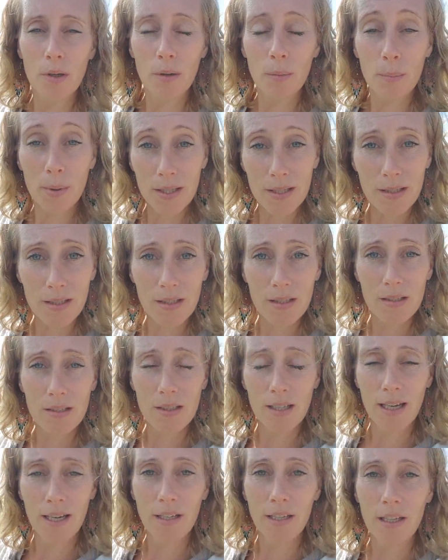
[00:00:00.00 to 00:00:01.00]
business
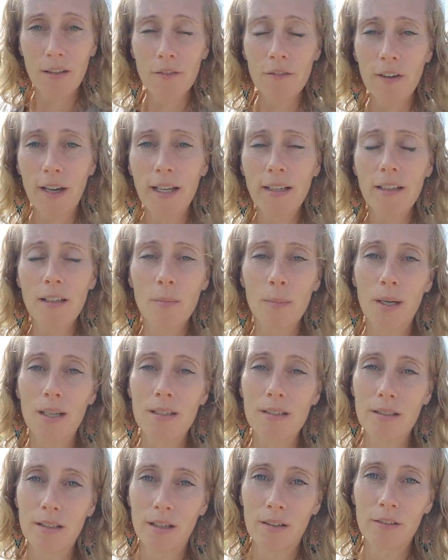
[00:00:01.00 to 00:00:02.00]
and finding
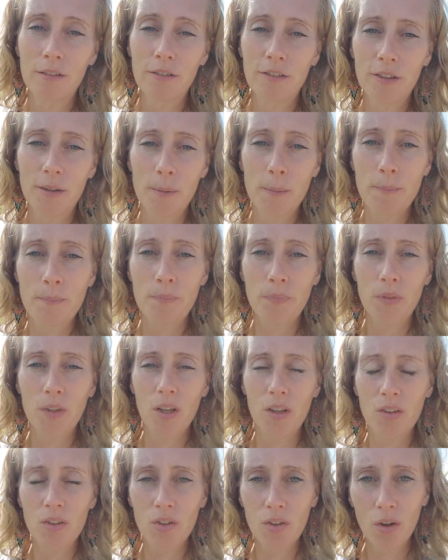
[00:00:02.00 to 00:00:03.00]
myself.
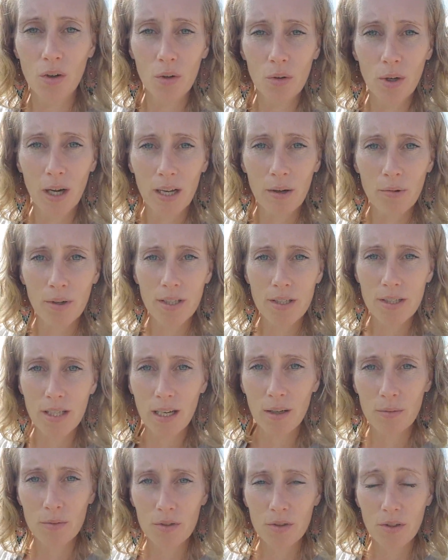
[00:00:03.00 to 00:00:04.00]
So I reached
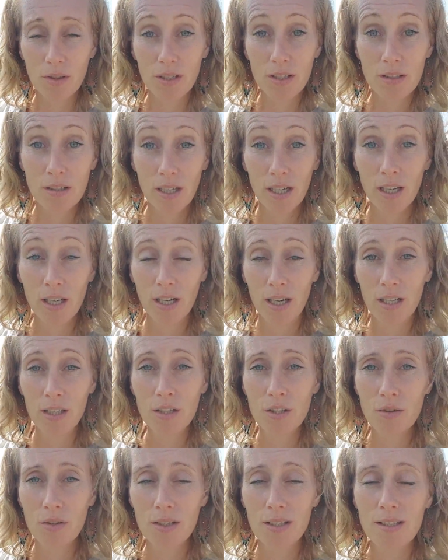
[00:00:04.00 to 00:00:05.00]
out to the
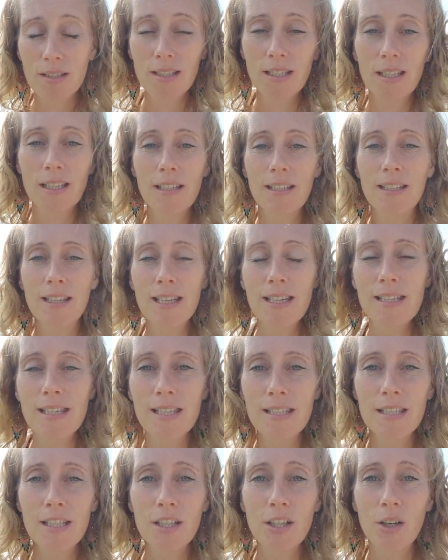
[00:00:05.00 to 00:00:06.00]
psychiatrist in a
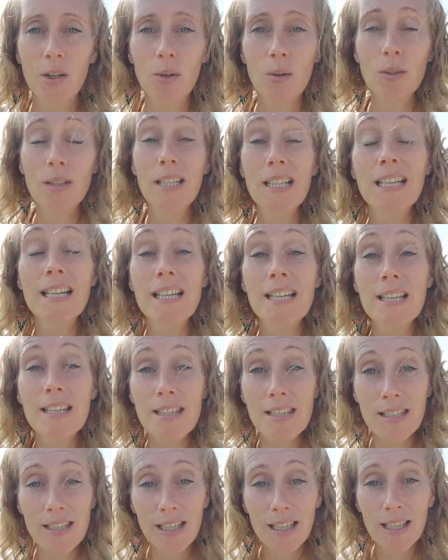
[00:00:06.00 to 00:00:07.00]
city called
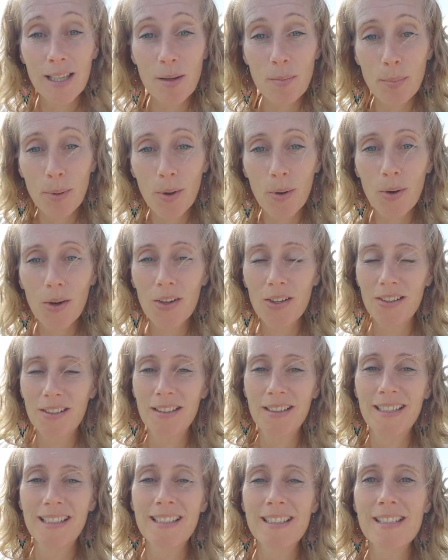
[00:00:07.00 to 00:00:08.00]
Silkeborg
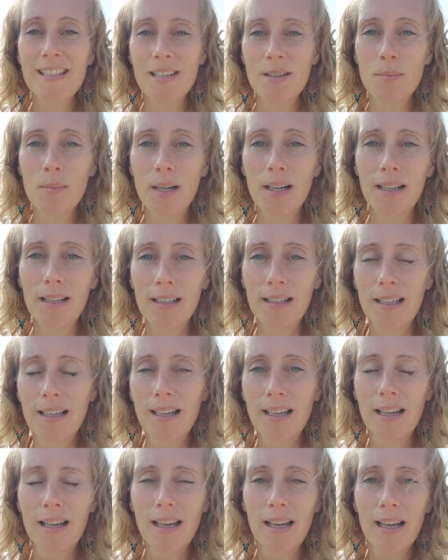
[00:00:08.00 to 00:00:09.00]
in Denmark,
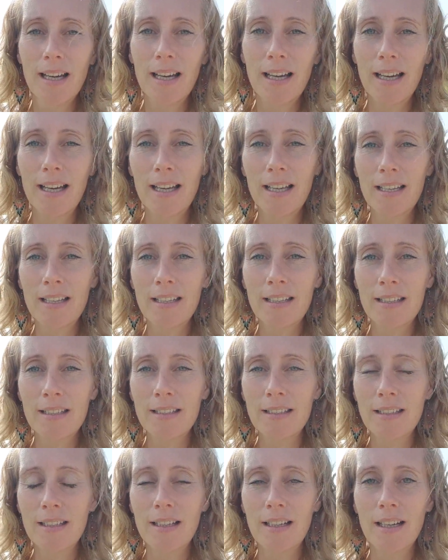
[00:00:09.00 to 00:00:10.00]
and
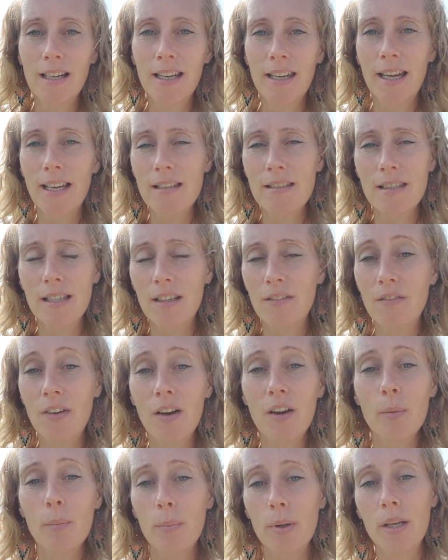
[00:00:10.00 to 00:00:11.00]
I said
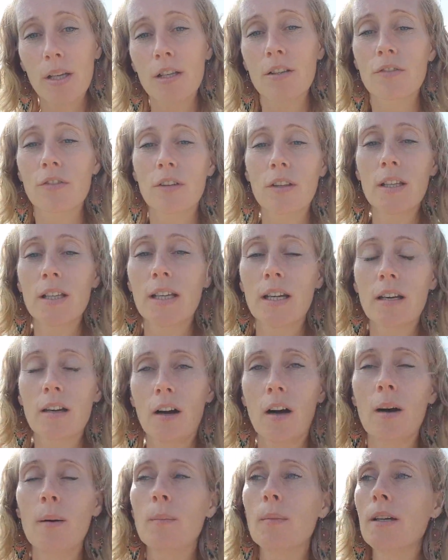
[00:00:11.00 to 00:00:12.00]
very peacefully and
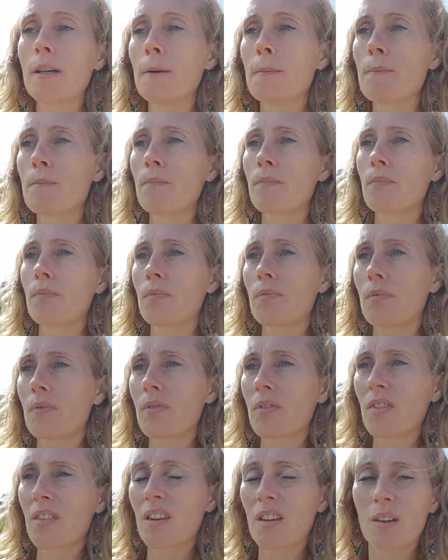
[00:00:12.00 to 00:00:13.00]
calmly,
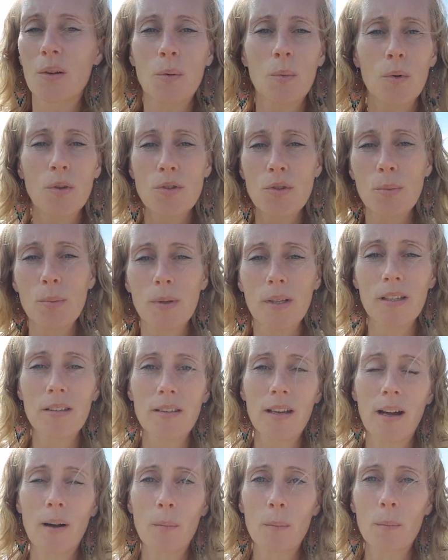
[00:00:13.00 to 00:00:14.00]
"Would you please
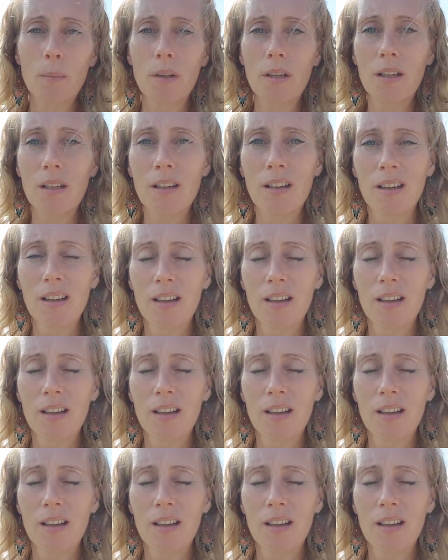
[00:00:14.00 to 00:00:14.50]
help me?